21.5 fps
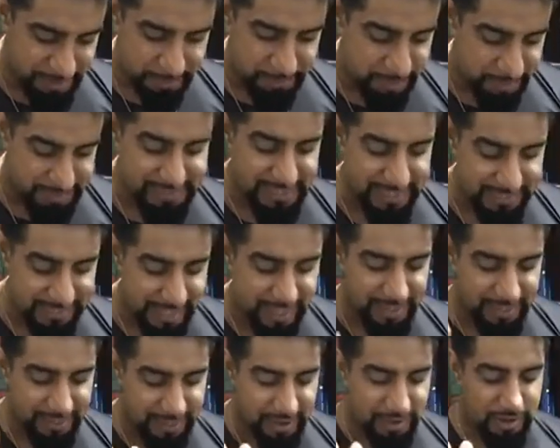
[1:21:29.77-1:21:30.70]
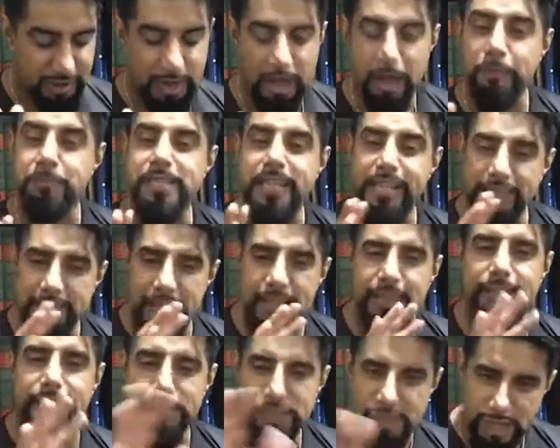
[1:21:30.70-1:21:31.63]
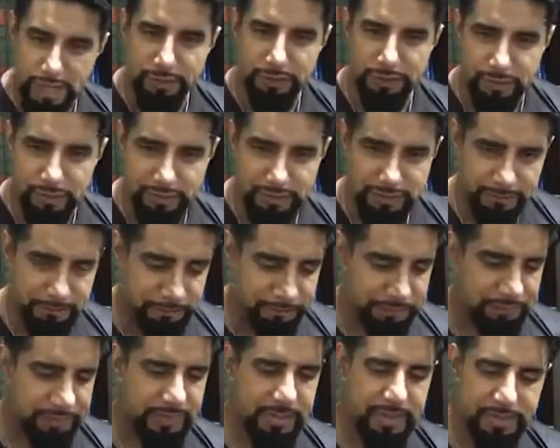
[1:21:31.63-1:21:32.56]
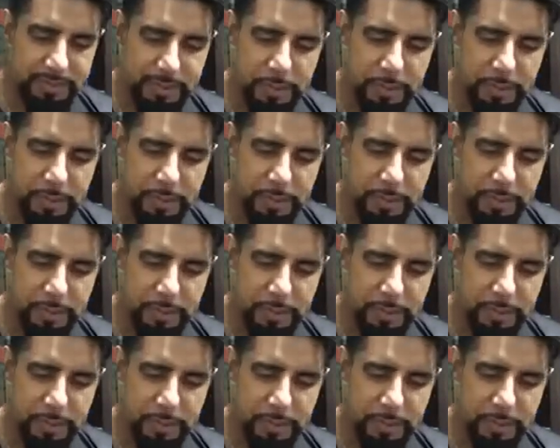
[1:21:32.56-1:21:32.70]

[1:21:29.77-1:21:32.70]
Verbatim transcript: not saying that. I'm saying that in general. The